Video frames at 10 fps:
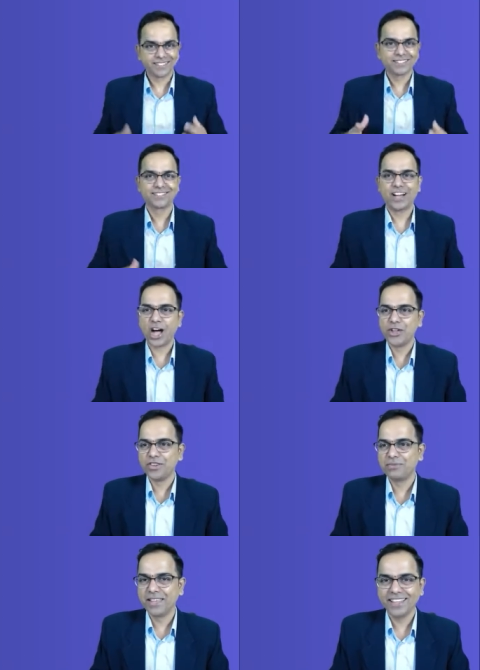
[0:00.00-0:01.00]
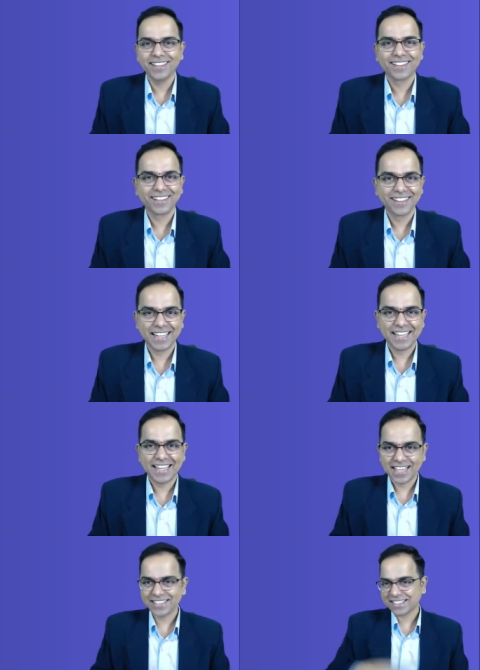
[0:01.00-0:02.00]
Are you with me?
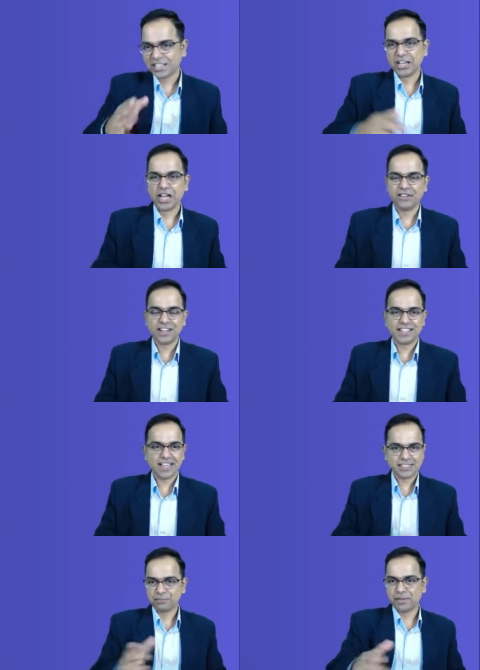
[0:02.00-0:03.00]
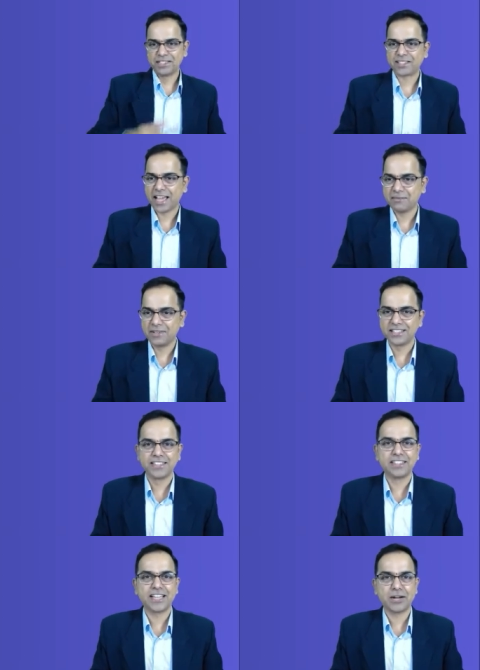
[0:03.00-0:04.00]
Yes? Everybody yes? Please type yes in the
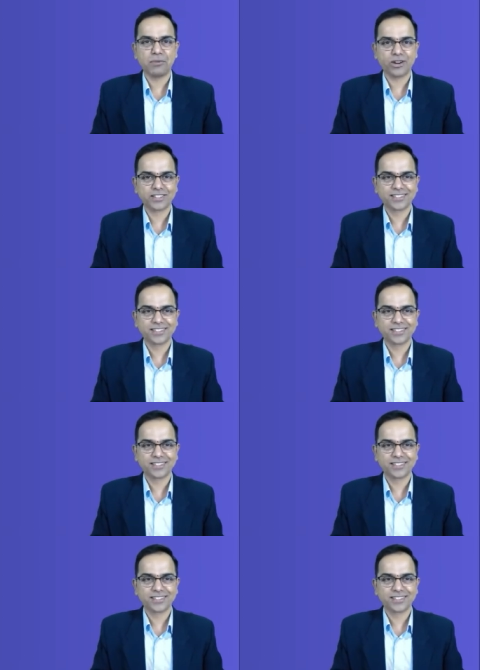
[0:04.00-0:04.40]
chat box.